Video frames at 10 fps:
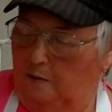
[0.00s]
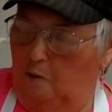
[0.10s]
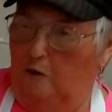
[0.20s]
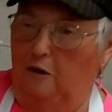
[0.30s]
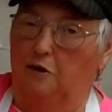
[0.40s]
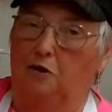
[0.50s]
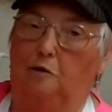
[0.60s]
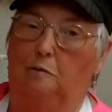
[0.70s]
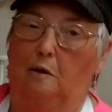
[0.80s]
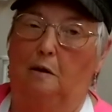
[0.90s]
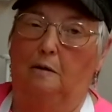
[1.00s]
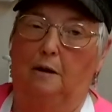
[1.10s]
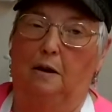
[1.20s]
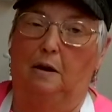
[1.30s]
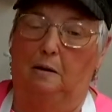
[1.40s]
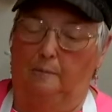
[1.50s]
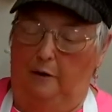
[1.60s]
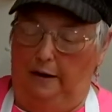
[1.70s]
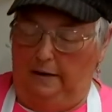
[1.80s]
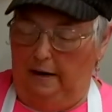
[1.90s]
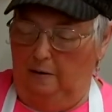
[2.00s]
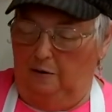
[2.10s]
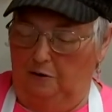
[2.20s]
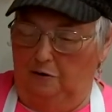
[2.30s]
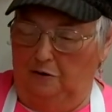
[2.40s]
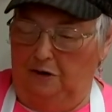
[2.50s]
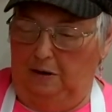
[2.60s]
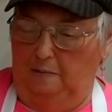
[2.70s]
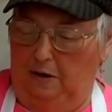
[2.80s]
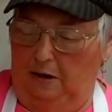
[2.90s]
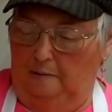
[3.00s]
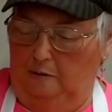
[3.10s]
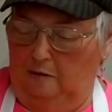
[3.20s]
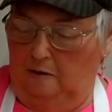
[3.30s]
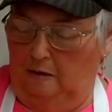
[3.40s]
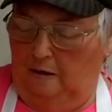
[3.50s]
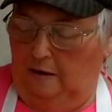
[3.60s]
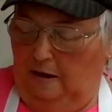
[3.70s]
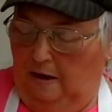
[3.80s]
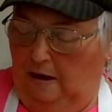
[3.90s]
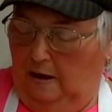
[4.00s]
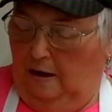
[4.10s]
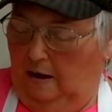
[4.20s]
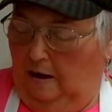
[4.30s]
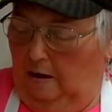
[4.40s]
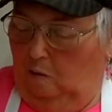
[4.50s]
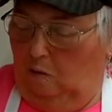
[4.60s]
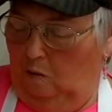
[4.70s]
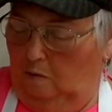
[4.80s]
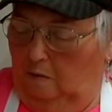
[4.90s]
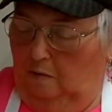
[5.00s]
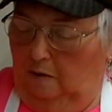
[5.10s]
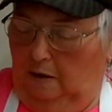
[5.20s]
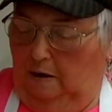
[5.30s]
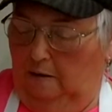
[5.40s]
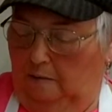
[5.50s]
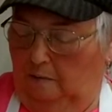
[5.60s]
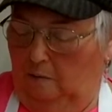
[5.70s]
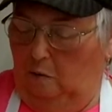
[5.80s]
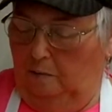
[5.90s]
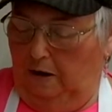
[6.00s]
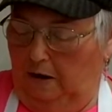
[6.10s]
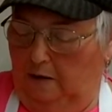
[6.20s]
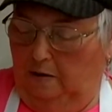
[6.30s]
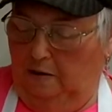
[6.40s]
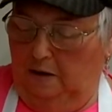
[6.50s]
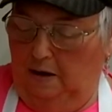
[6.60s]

boil it too long, then it'll break down on your steam table and won't be any good.